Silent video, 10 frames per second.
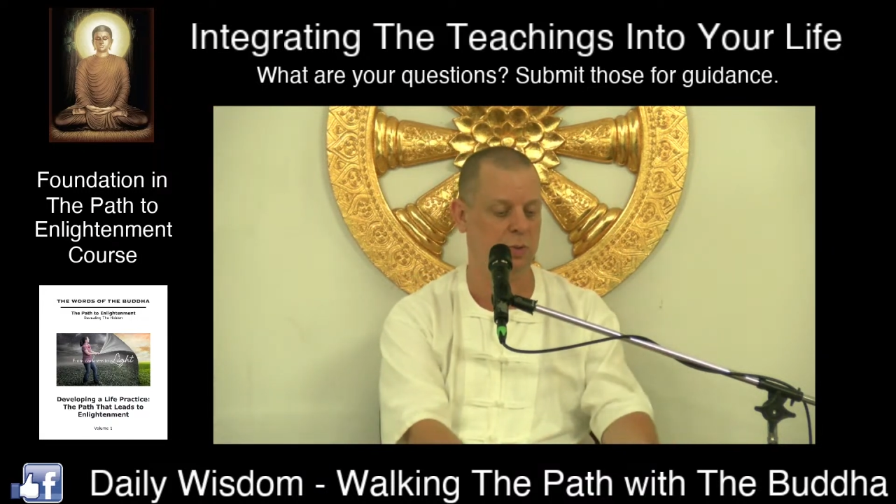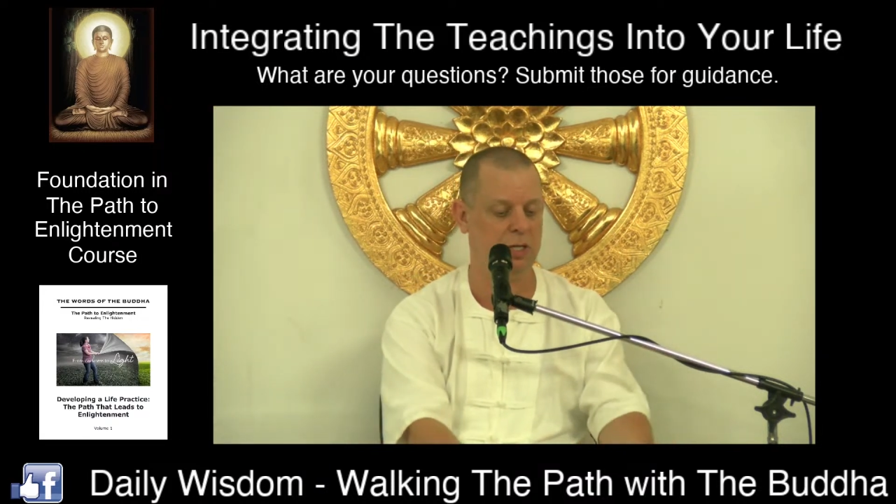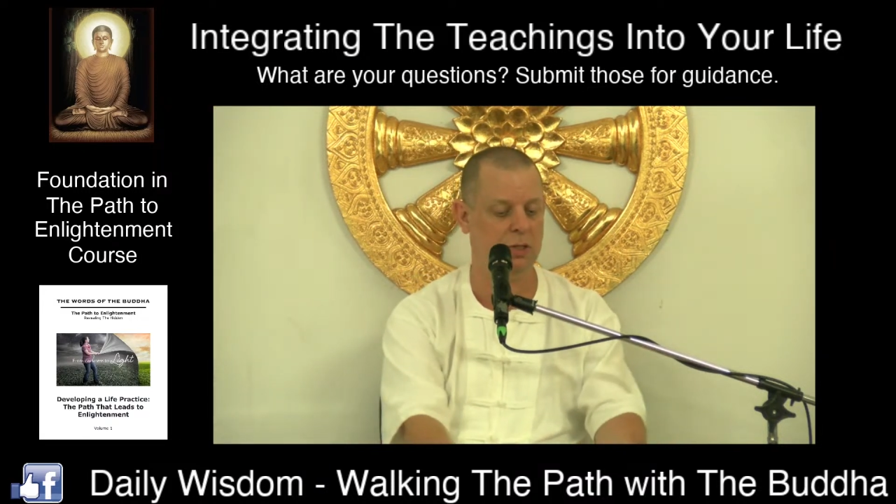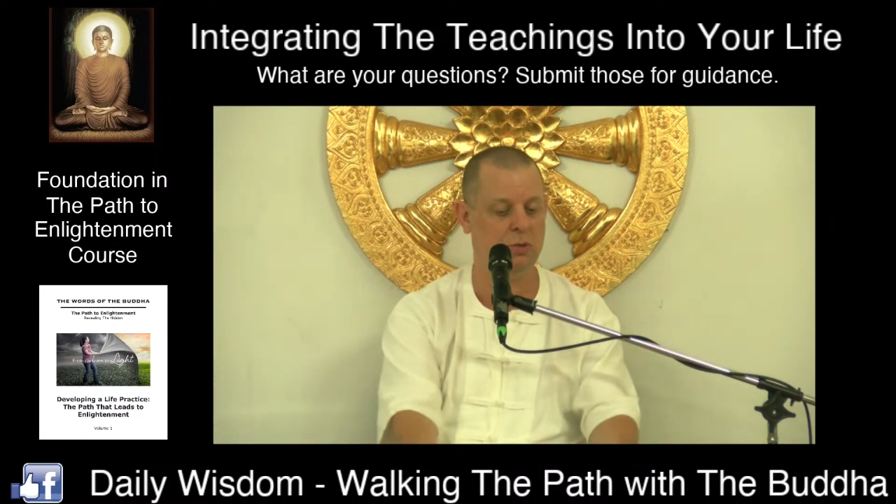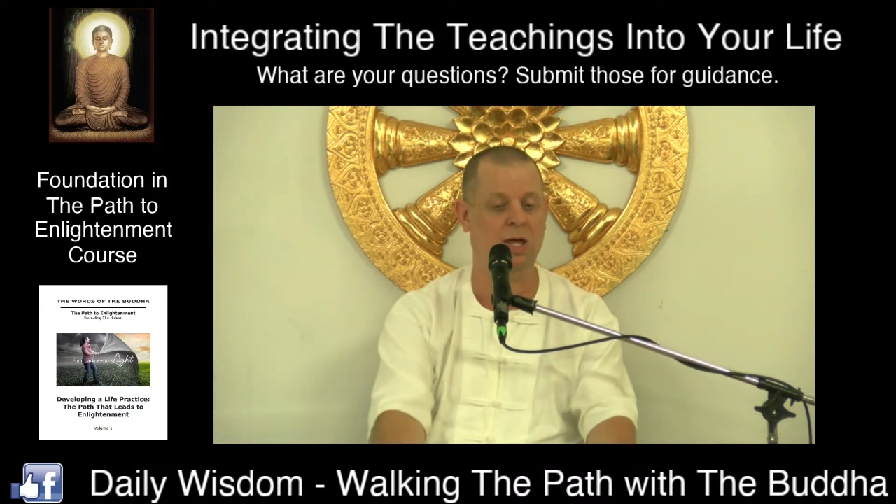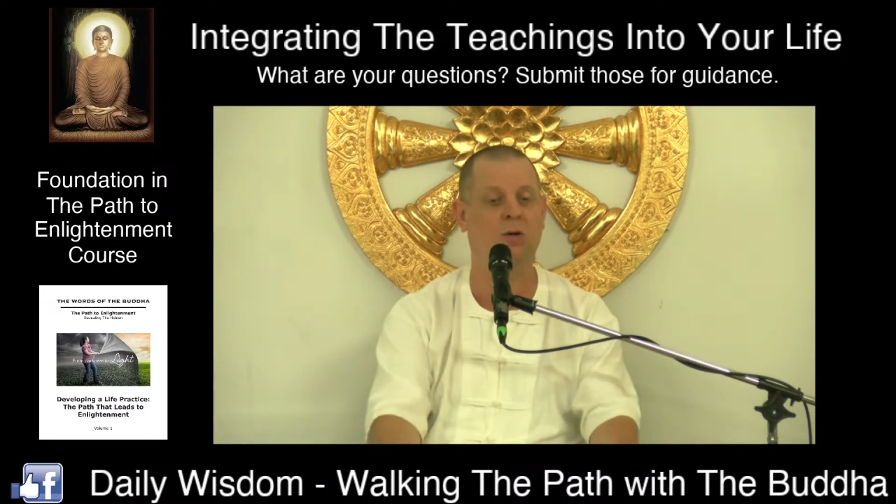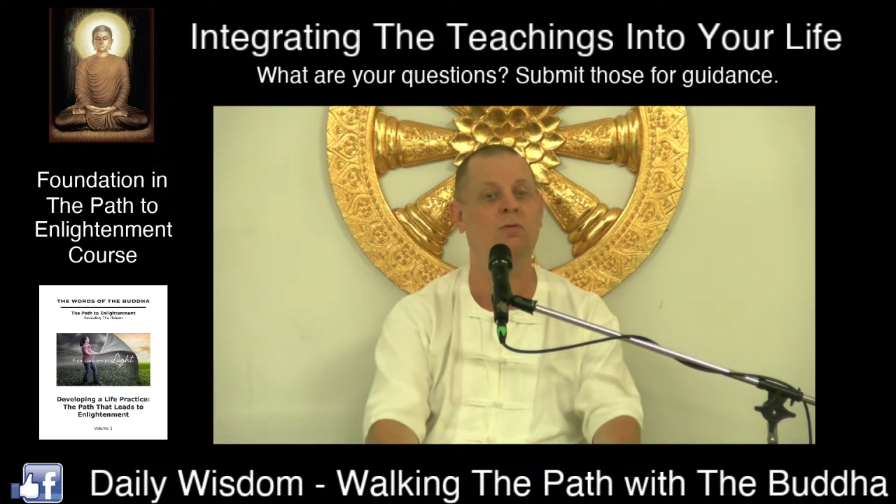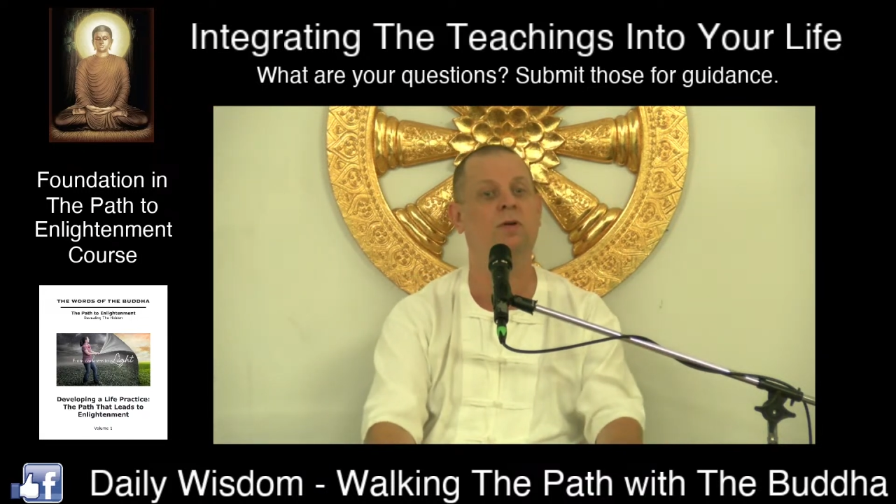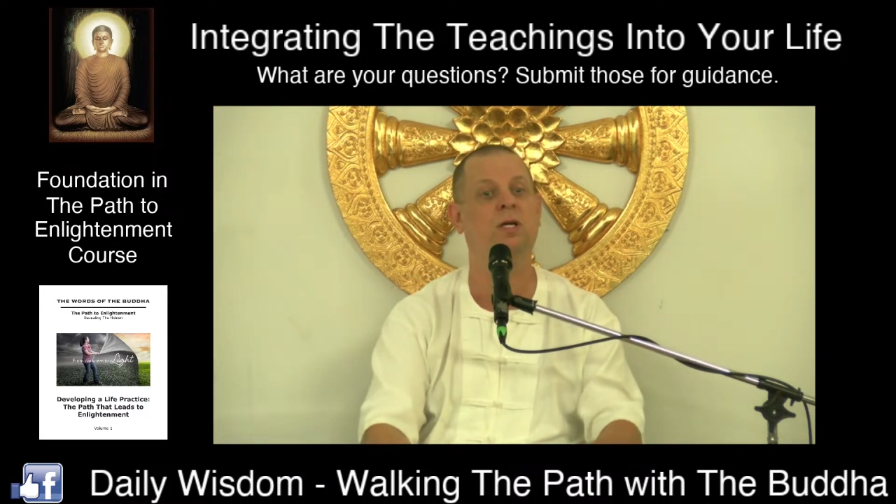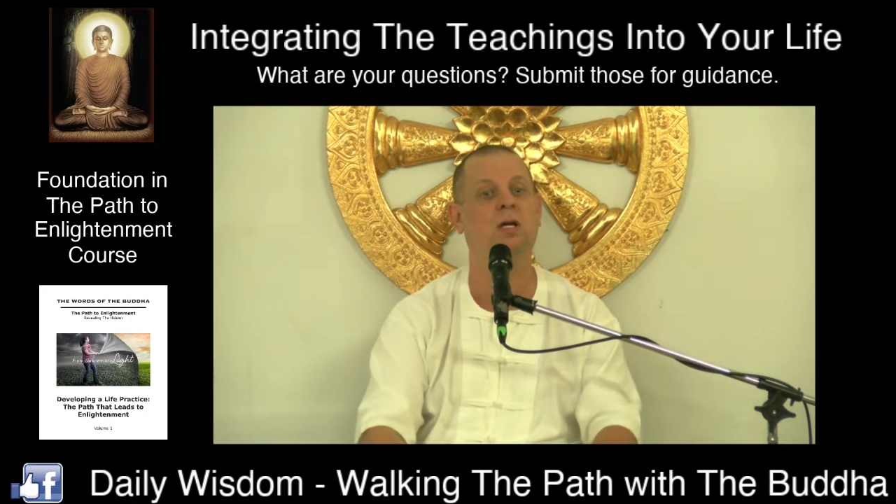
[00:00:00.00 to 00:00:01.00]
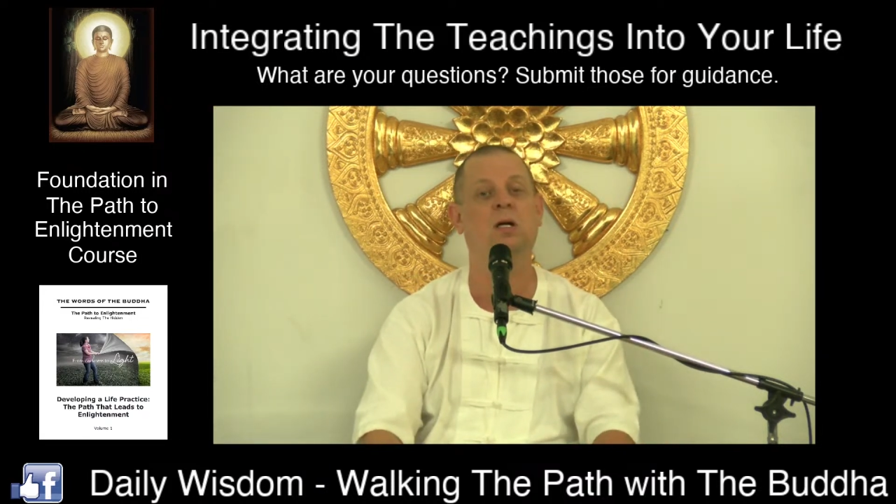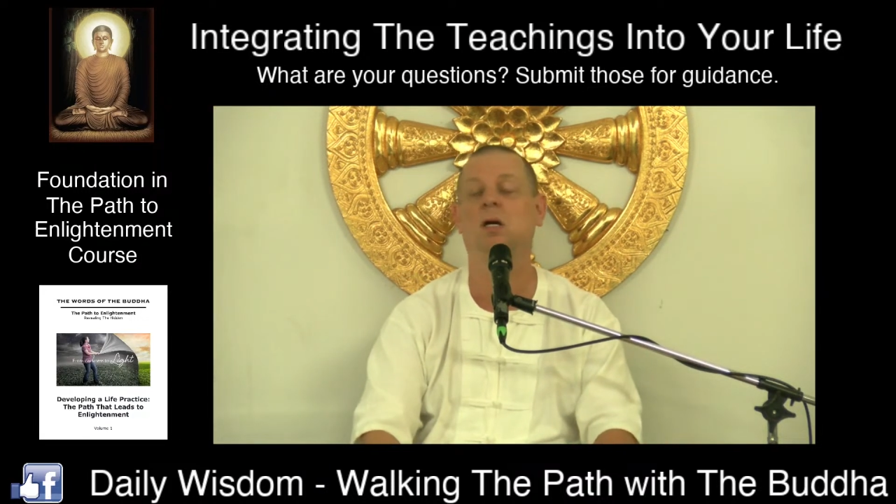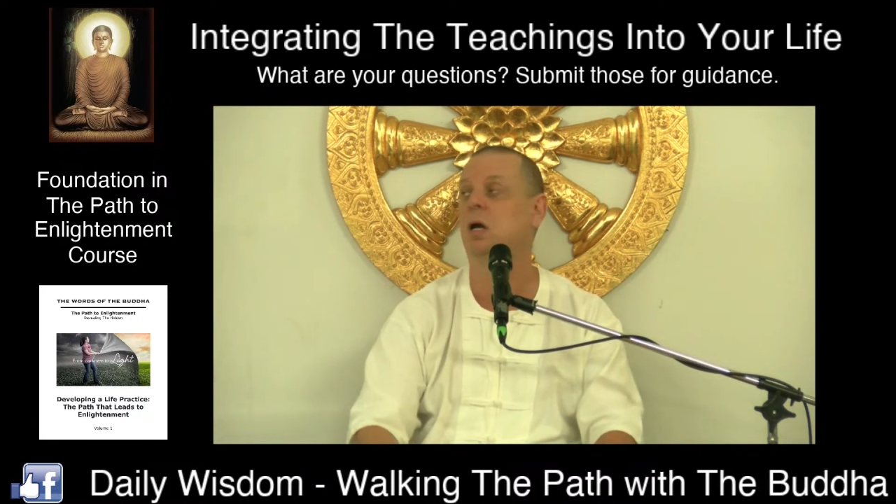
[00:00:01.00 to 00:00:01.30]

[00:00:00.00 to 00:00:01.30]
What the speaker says: we can do that over here.